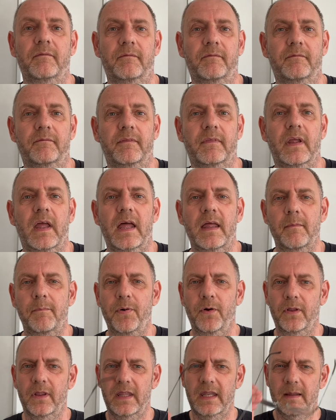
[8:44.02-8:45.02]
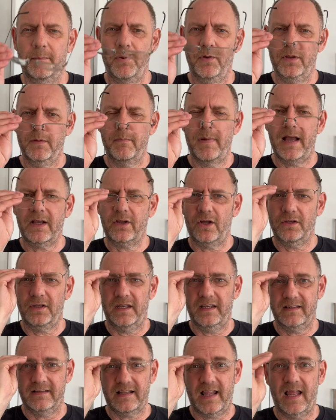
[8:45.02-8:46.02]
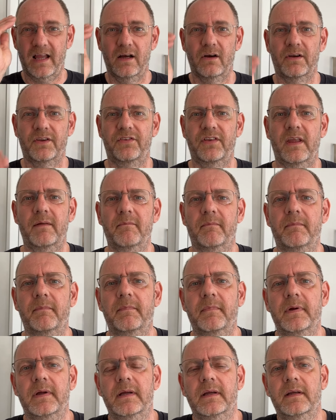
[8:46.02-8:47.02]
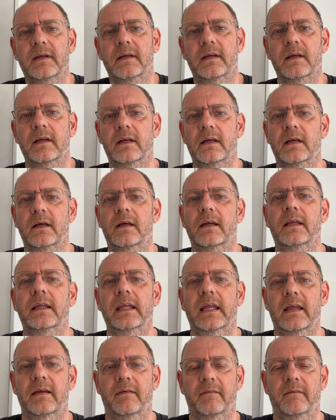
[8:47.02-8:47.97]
Yeah. Matt and I, put, and I put them back on, and it's like, oh, it's him. Lumpy old Pongo. Yeah.